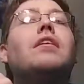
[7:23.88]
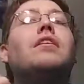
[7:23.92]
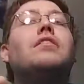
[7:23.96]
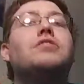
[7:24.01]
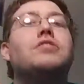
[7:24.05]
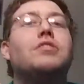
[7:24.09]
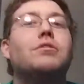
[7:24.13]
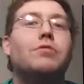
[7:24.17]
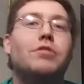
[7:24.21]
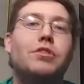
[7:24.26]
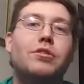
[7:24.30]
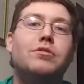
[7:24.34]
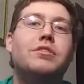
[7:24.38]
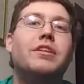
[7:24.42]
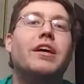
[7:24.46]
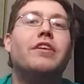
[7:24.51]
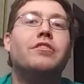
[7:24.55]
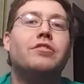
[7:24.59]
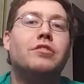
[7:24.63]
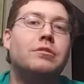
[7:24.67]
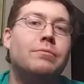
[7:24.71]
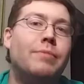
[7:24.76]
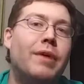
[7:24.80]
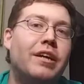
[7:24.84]
She will use that
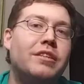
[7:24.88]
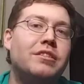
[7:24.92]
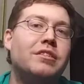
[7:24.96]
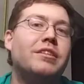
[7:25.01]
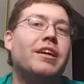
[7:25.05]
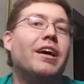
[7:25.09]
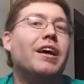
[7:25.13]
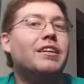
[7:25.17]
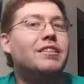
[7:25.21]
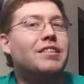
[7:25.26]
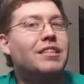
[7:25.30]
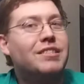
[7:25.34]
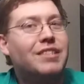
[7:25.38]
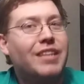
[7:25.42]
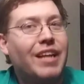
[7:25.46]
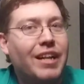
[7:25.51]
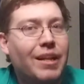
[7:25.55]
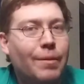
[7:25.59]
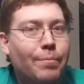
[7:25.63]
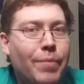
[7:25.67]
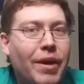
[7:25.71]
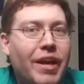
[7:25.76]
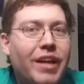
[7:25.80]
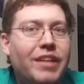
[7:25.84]
as her smash attacks. It's
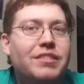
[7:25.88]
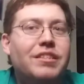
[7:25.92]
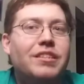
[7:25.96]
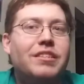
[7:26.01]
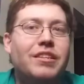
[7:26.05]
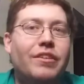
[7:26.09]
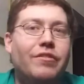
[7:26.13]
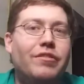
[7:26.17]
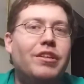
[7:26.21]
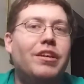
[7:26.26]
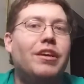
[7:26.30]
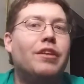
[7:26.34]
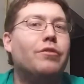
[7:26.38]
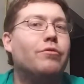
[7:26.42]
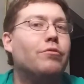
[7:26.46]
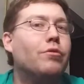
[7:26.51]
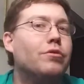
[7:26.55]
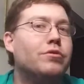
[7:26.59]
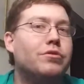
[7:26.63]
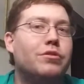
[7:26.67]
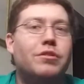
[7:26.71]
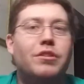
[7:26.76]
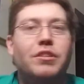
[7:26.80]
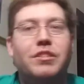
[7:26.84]
kind of basic and everything. It
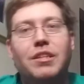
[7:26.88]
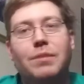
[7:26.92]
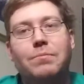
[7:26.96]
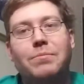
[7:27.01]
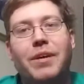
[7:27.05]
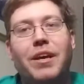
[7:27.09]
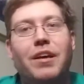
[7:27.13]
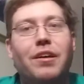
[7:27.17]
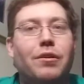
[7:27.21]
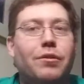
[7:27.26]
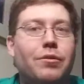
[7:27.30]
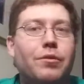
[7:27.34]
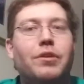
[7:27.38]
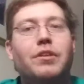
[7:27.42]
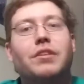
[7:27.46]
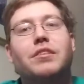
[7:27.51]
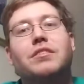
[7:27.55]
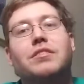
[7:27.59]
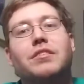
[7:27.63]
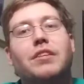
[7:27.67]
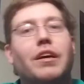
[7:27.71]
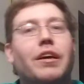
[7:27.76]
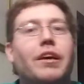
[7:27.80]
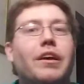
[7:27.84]
throws her in the same category
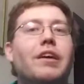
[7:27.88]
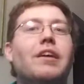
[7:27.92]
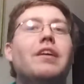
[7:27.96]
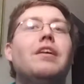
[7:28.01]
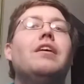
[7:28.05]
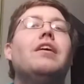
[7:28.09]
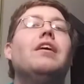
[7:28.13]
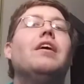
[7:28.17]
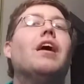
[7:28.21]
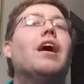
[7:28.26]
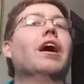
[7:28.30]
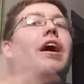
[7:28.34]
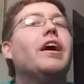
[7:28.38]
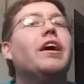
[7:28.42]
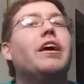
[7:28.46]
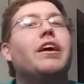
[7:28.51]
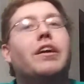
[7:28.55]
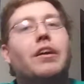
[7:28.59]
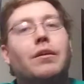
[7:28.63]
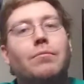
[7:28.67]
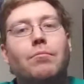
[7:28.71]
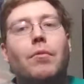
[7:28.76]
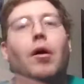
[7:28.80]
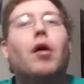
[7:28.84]
as, say,
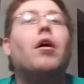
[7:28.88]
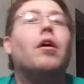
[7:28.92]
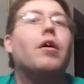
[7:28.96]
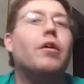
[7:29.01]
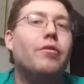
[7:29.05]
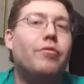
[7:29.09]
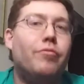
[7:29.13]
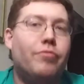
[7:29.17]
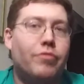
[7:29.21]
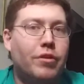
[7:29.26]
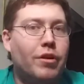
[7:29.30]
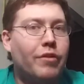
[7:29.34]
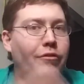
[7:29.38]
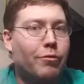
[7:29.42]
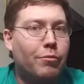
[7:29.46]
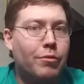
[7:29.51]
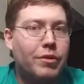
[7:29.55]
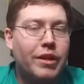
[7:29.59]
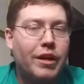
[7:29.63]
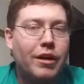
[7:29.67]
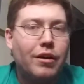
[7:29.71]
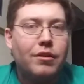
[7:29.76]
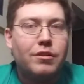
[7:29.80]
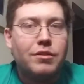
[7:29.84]
Ike and Marth and
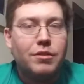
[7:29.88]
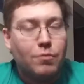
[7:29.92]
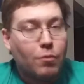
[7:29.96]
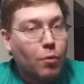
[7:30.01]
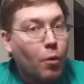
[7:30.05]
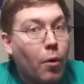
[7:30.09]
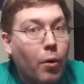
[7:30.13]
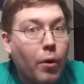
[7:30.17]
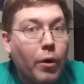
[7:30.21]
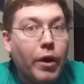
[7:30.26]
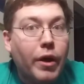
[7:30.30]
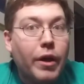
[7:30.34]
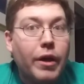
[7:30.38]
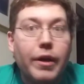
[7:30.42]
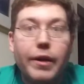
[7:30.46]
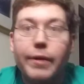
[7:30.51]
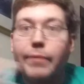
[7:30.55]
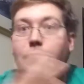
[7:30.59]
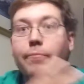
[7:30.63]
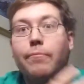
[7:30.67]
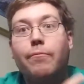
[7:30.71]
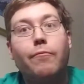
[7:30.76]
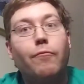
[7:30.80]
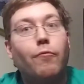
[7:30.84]
everyone else, and Roy
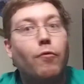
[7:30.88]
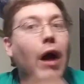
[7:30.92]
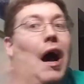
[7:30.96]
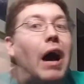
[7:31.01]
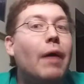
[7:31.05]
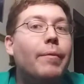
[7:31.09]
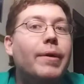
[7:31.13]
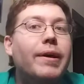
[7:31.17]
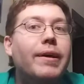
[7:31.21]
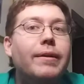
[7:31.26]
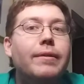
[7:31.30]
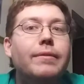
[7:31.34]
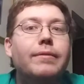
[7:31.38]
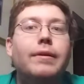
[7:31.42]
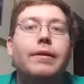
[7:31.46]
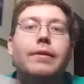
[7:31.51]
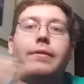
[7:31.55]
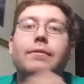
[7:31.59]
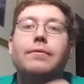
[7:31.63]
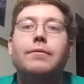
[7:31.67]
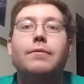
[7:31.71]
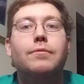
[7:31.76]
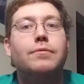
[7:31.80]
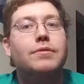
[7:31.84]
and Robin
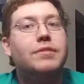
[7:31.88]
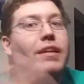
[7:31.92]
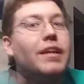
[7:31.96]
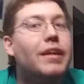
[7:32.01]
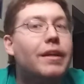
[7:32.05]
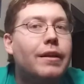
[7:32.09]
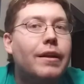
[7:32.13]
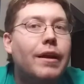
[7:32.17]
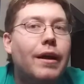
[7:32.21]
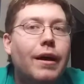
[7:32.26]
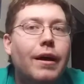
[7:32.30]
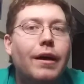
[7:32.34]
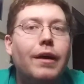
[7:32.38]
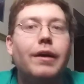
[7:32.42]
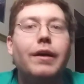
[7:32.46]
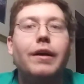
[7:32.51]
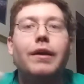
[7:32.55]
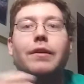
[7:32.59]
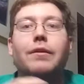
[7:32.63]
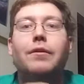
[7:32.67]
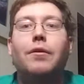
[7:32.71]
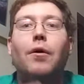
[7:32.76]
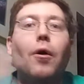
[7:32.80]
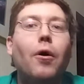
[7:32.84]
and Lucina
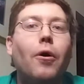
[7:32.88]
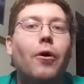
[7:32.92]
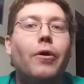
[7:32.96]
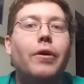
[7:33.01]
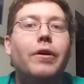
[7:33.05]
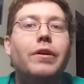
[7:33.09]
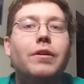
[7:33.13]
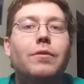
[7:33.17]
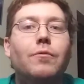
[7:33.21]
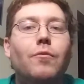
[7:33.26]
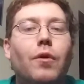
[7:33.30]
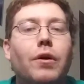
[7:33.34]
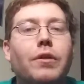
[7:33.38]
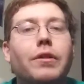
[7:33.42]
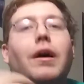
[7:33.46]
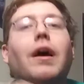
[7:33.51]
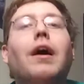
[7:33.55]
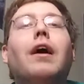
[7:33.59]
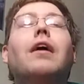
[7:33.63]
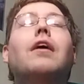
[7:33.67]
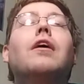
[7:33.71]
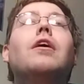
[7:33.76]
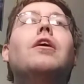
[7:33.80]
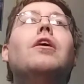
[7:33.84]
and Corrin and
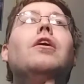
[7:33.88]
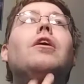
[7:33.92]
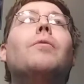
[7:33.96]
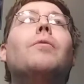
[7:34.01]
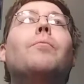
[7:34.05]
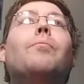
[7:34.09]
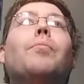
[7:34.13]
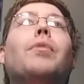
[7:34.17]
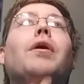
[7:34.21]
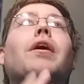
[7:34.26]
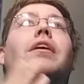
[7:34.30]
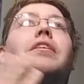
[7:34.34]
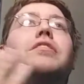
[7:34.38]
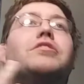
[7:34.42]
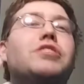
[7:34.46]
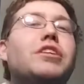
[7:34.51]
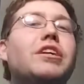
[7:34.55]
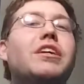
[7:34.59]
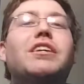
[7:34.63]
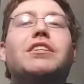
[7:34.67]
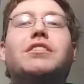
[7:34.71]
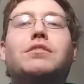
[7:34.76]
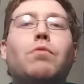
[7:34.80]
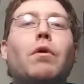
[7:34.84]
whatnot. But
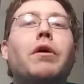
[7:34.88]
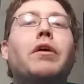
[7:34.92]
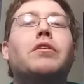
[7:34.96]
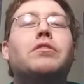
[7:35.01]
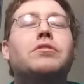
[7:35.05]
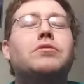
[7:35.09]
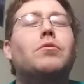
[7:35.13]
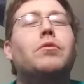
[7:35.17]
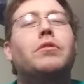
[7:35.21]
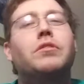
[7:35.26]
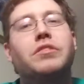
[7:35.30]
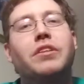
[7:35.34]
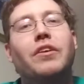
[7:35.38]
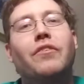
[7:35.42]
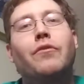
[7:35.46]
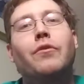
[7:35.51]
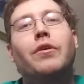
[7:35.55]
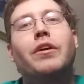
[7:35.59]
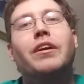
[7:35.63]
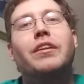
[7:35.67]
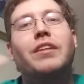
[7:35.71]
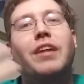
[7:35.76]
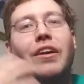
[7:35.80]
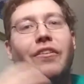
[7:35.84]
she can swing her sword
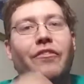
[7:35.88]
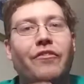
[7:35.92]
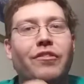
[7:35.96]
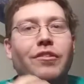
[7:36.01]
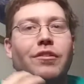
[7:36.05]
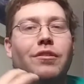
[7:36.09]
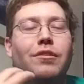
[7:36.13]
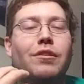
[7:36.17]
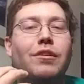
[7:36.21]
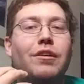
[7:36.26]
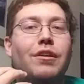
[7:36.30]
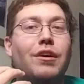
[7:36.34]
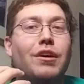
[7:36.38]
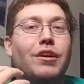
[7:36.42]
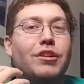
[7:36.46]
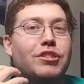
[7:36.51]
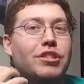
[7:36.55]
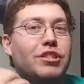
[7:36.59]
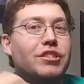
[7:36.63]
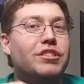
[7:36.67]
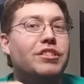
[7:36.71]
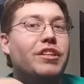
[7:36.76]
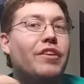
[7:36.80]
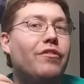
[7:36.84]
different, and I feel
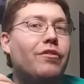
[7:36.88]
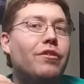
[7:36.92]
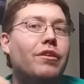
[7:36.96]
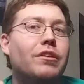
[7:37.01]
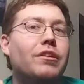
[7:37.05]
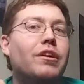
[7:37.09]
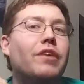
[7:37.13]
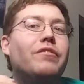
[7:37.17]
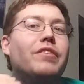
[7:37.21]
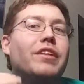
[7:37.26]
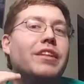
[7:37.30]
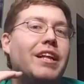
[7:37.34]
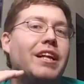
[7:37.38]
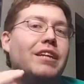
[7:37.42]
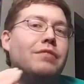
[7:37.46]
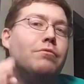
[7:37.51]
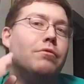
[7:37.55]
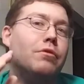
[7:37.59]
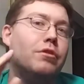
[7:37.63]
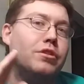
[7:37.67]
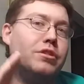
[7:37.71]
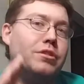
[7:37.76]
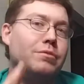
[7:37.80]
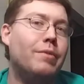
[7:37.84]
she's different enough that that's
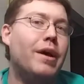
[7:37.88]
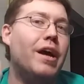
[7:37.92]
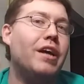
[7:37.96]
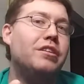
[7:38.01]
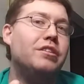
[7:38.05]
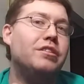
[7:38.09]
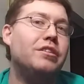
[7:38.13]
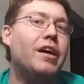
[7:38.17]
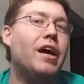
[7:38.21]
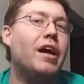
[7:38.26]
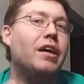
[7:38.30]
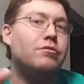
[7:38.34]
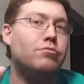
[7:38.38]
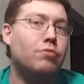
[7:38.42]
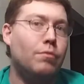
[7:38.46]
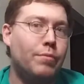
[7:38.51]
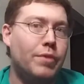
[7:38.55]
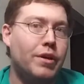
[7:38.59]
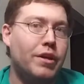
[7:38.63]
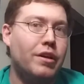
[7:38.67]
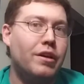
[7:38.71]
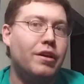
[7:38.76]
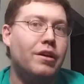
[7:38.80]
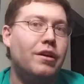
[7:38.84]
where her smash attacks will
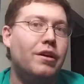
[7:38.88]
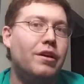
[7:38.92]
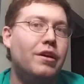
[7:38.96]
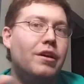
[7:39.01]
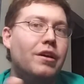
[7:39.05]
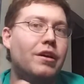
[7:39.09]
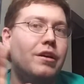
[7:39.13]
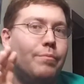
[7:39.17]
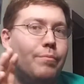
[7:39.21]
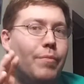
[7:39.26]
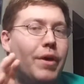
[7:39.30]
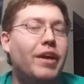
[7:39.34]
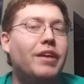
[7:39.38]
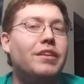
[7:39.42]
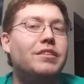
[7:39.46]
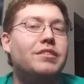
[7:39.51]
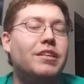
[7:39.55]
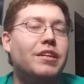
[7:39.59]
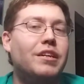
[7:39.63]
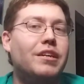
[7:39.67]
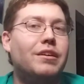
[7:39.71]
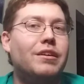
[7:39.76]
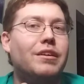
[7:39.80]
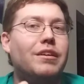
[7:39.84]
be
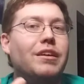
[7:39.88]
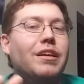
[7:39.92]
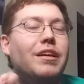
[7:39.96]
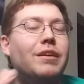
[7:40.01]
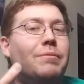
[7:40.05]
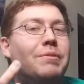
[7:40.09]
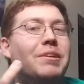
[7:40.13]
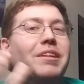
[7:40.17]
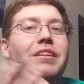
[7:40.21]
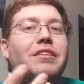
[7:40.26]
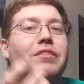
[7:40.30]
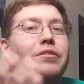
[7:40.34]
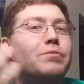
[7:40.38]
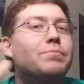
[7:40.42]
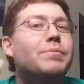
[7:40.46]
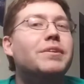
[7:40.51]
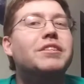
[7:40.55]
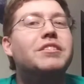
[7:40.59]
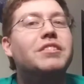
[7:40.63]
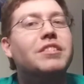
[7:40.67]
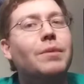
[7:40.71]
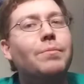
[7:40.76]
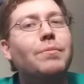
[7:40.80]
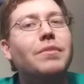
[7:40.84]
basic. I mean, there would be
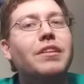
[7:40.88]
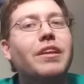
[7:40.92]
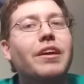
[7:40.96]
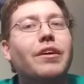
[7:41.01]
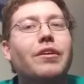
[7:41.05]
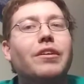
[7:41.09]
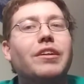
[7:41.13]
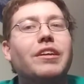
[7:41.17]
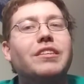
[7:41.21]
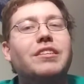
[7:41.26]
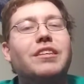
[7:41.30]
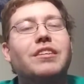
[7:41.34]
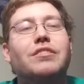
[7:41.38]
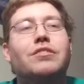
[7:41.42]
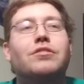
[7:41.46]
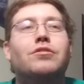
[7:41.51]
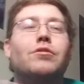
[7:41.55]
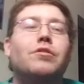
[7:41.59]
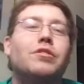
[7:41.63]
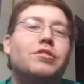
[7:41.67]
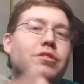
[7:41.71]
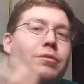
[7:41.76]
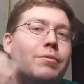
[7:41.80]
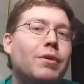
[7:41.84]
similarities because there's
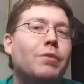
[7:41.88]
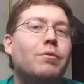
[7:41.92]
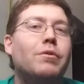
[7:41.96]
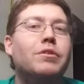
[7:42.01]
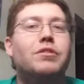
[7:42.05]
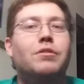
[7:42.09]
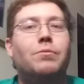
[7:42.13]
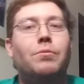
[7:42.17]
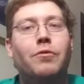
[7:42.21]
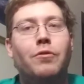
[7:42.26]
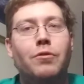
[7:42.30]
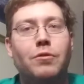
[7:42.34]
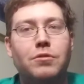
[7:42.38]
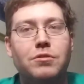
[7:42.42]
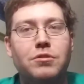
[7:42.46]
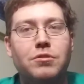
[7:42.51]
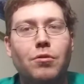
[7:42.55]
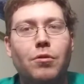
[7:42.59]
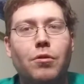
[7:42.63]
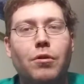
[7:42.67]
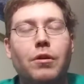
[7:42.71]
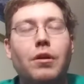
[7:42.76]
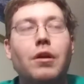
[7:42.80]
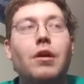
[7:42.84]
only so many ways you can pull a
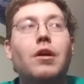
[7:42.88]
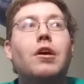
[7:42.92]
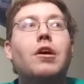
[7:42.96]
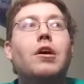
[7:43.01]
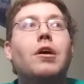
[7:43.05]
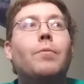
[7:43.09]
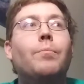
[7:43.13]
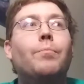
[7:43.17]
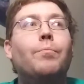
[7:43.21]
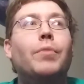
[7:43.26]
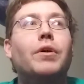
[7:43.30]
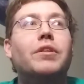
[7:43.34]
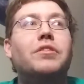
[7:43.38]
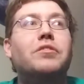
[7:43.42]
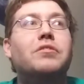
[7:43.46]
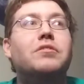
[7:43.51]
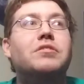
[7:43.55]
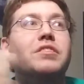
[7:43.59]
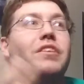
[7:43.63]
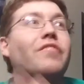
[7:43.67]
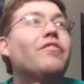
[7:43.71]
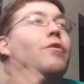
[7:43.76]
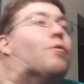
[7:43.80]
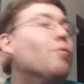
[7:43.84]
sword, but
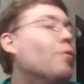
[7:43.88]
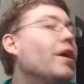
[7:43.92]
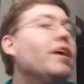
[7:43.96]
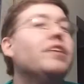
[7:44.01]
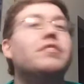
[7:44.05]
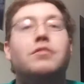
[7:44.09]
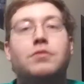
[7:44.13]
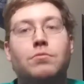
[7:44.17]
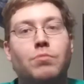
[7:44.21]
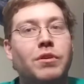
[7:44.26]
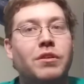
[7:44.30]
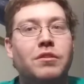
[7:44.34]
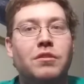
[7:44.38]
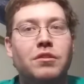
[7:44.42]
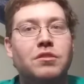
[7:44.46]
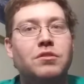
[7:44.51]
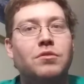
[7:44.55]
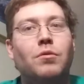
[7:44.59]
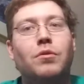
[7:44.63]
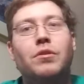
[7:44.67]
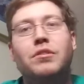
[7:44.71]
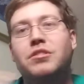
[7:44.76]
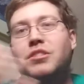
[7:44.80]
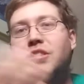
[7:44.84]
there's different ways of swinging the
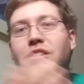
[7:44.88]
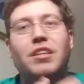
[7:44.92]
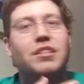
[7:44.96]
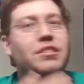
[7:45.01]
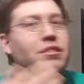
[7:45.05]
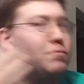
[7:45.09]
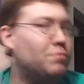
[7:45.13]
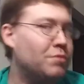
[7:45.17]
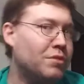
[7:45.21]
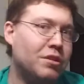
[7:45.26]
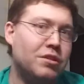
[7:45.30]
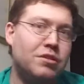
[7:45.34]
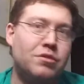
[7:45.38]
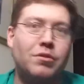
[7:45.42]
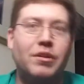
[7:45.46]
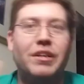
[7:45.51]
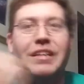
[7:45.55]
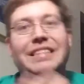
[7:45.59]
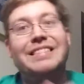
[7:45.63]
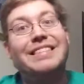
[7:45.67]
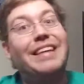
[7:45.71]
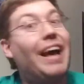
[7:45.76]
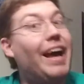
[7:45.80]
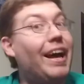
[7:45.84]
sword. She doesn't swing the sword
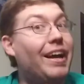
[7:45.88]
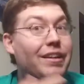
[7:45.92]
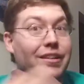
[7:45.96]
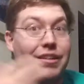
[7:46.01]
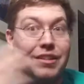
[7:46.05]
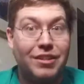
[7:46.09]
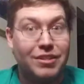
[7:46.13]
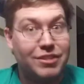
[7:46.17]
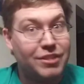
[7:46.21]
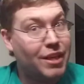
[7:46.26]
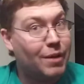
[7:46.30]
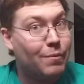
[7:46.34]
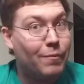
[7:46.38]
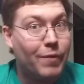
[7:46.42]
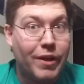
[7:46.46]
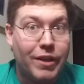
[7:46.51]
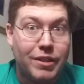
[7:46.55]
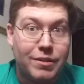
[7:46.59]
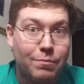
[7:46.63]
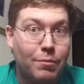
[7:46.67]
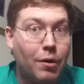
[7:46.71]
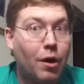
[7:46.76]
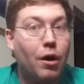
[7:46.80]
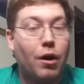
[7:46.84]
exactly the same way
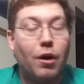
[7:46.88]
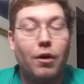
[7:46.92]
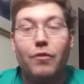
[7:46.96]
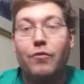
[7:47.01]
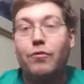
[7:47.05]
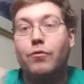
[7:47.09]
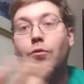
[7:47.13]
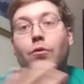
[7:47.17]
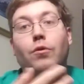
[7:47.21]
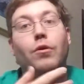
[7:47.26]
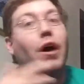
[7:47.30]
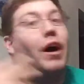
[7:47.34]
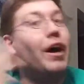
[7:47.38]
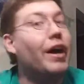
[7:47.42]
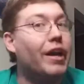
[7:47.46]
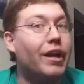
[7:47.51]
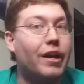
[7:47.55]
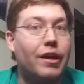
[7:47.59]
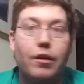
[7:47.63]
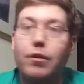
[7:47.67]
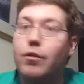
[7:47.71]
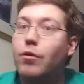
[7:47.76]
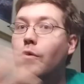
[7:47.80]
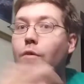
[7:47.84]
as Marth or
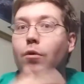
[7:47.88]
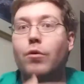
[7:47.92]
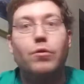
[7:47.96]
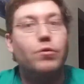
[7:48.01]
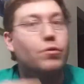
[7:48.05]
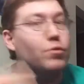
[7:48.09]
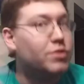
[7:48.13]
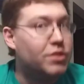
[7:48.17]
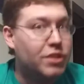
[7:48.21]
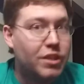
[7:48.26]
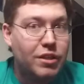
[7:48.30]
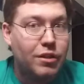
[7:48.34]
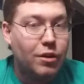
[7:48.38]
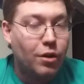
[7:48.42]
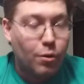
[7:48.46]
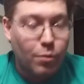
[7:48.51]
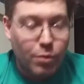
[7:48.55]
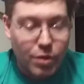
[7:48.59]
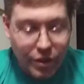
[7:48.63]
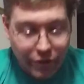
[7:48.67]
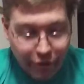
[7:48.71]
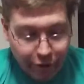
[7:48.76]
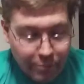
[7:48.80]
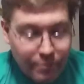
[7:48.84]
Ike or Lucina or
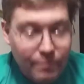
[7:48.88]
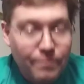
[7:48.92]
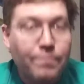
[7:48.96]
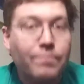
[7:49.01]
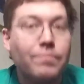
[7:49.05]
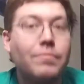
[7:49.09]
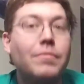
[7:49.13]
whatever.